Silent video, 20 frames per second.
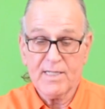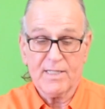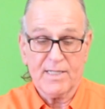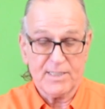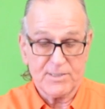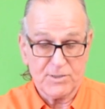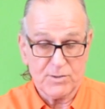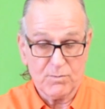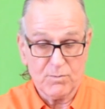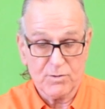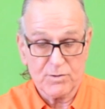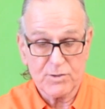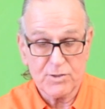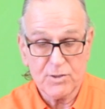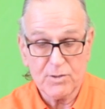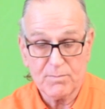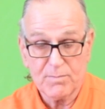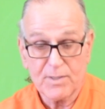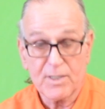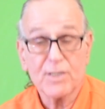that you want
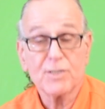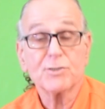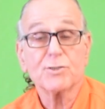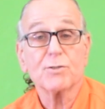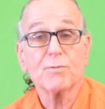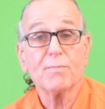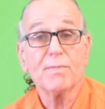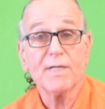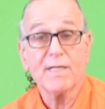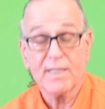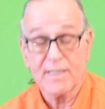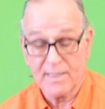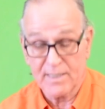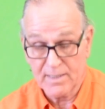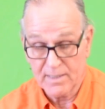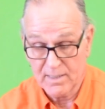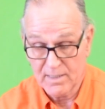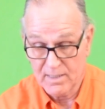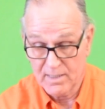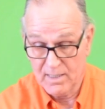to because you're being
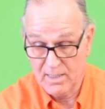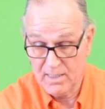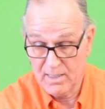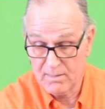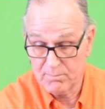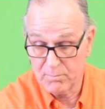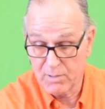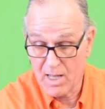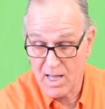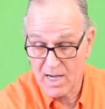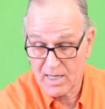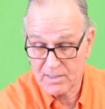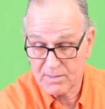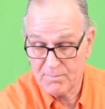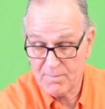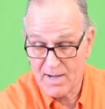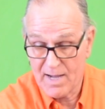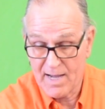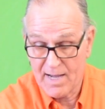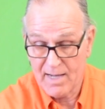uh, blocked
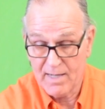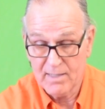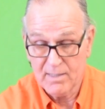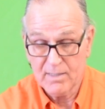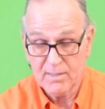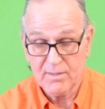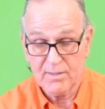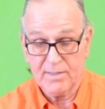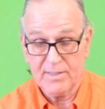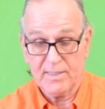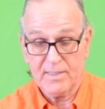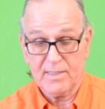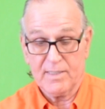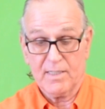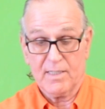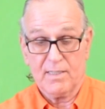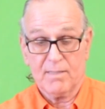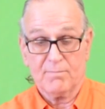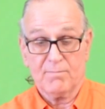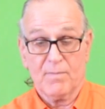by the
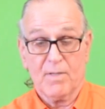uh,